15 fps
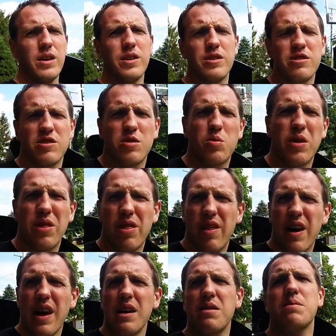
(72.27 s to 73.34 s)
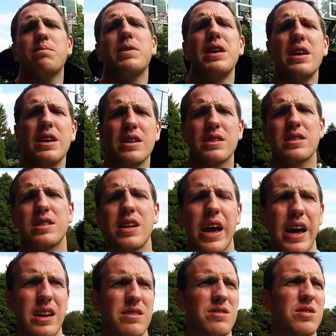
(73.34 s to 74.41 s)
So with that being
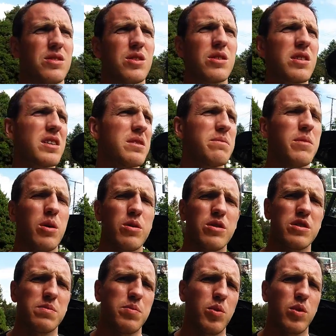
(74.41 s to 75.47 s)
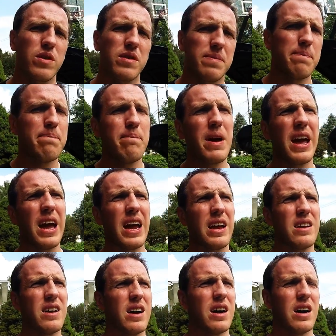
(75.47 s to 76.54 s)
said, Circuit Motorsports
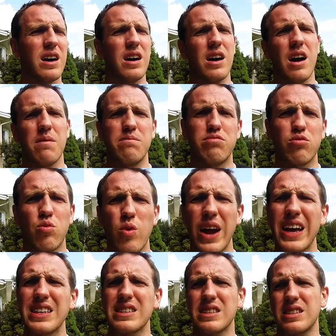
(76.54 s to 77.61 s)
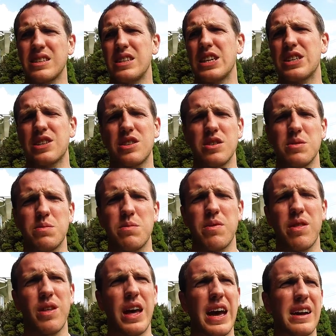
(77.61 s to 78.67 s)
made a brace
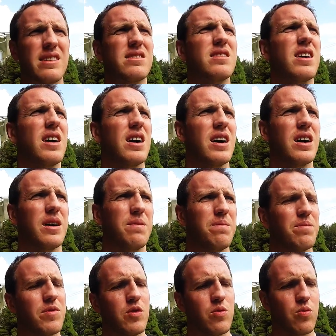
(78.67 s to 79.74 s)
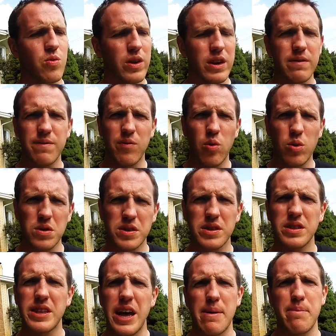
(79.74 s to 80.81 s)
system that
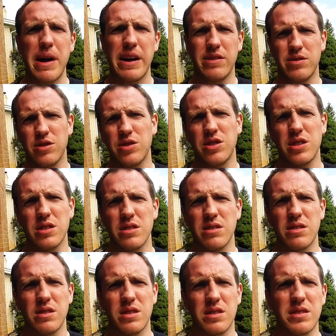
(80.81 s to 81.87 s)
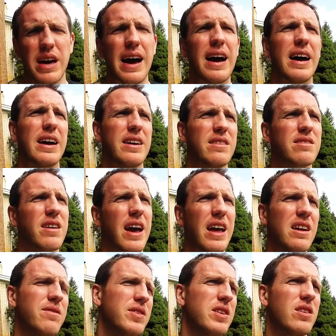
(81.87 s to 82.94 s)
reinforces that master cylinder, ties
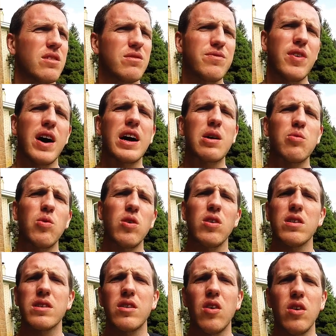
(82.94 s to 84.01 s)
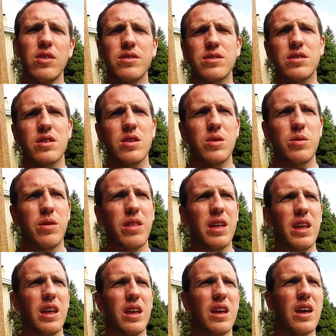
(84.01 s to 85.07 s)
kind of into the firewall and also
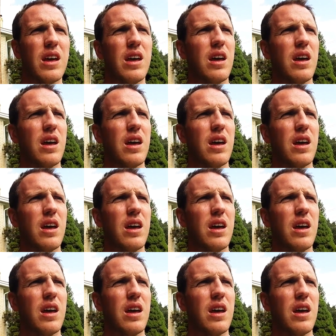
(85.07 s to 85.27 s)
the